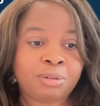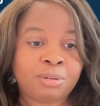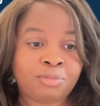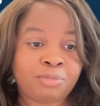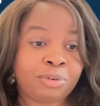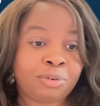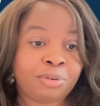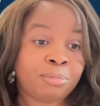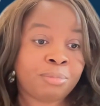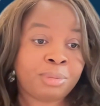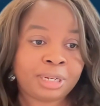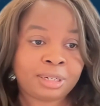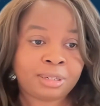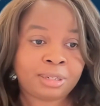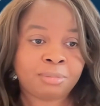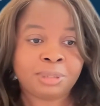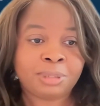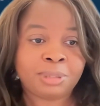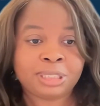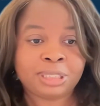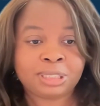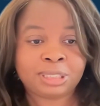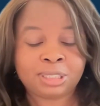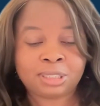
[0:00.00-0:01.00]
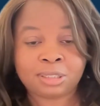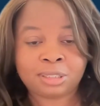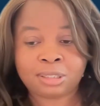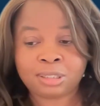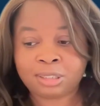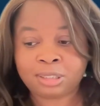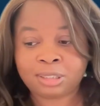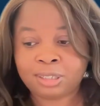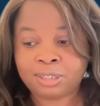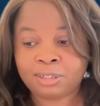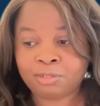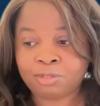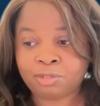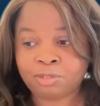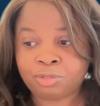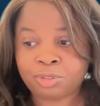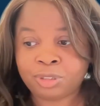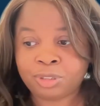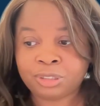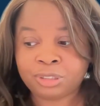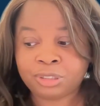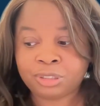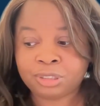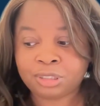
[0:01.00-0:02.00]
for Meta, basically, the year of
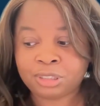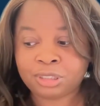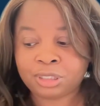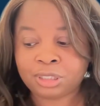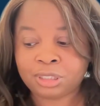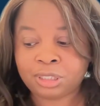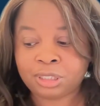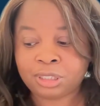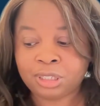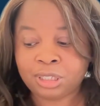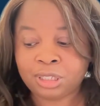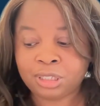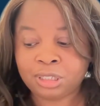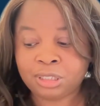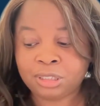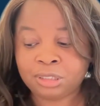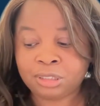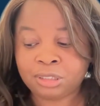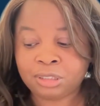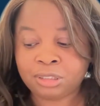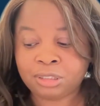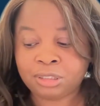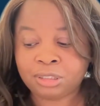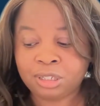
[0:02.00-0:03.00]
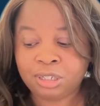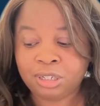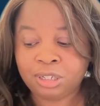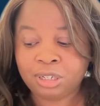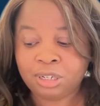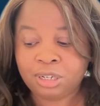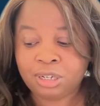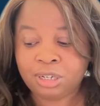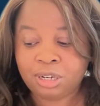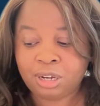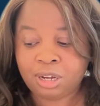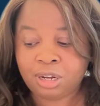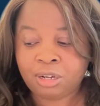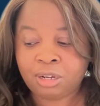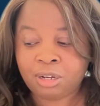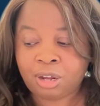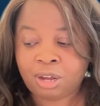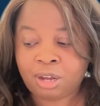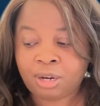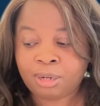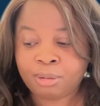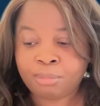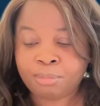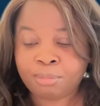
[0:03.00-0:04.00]
efficiency is a
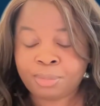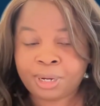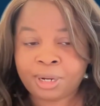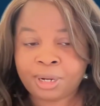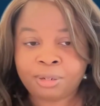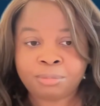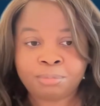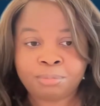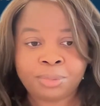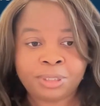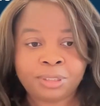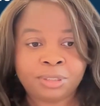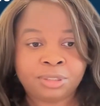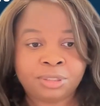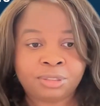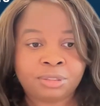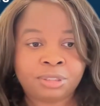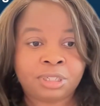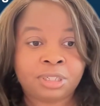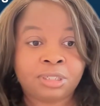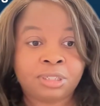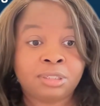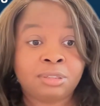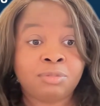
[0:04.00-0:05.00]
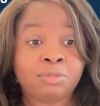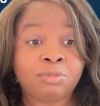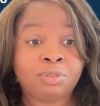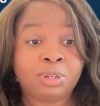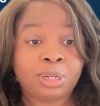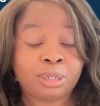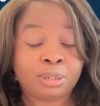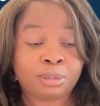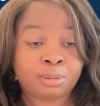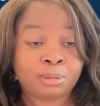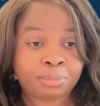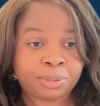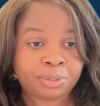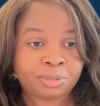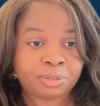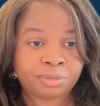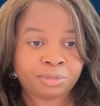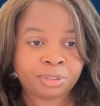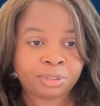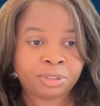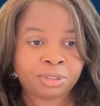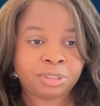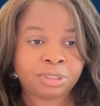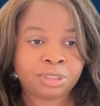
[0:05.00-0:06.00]
lot about making sure that developer
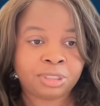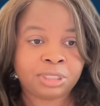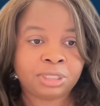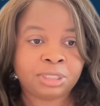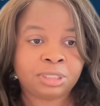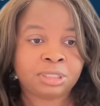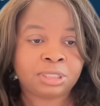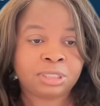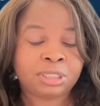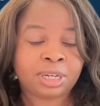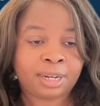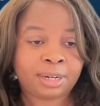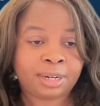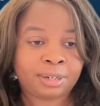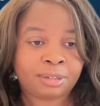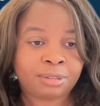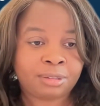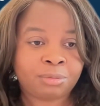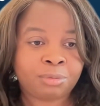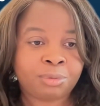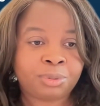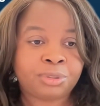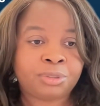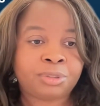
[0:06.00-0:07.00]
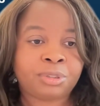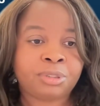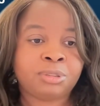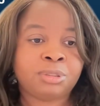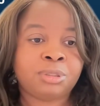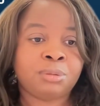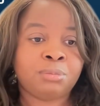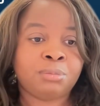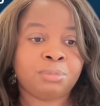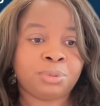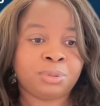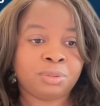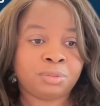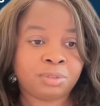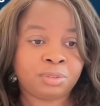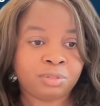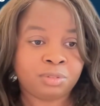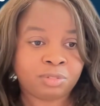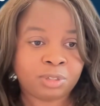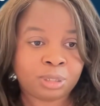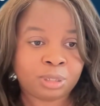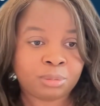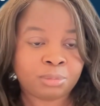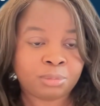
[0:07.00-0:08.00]
efficiency is higher. We're trying to improve
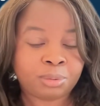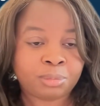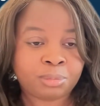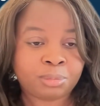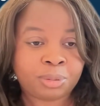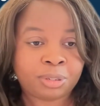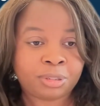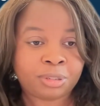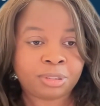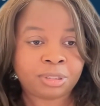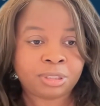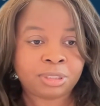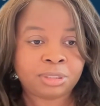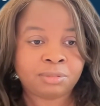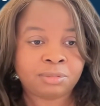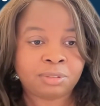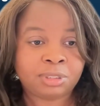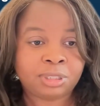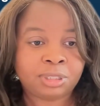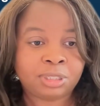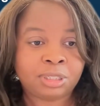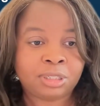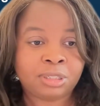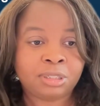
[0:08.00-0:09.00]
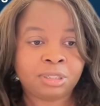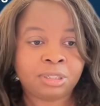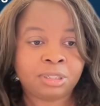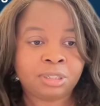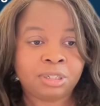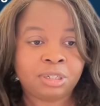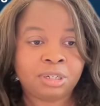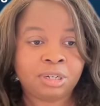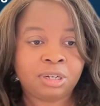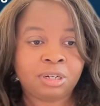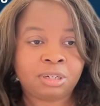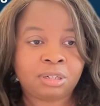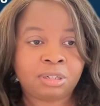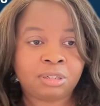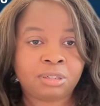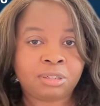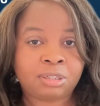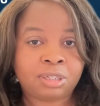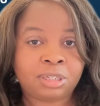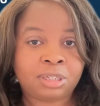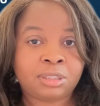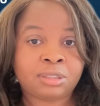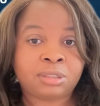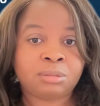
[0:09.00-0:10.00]
developer productivity
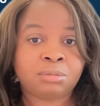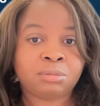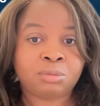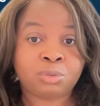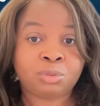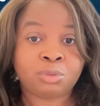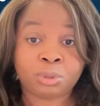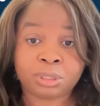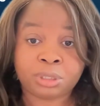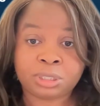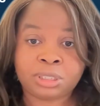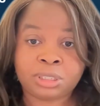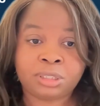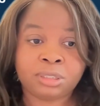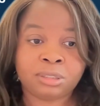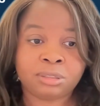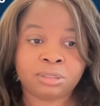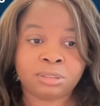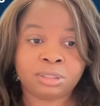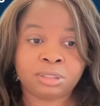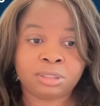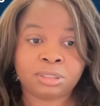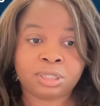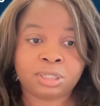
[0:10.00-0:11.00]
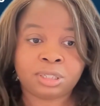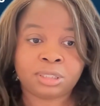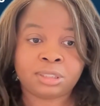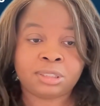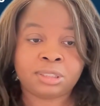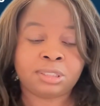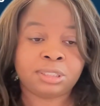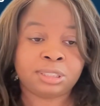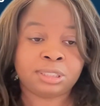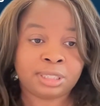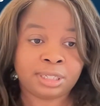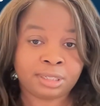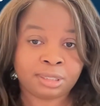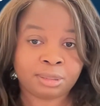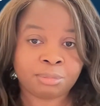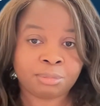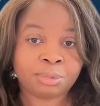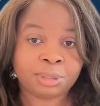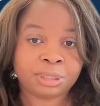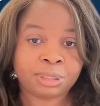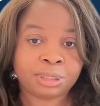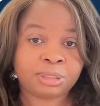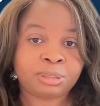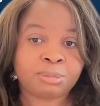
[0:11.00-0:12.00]
as quickly and as
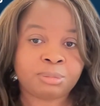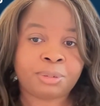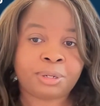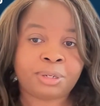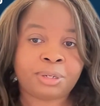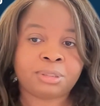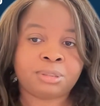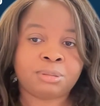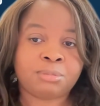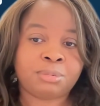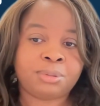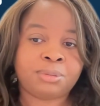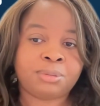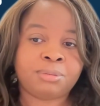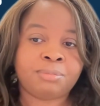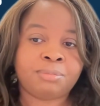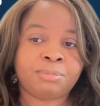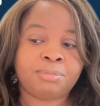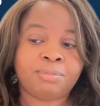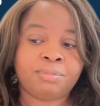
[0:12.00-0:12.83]
sustainably as possible.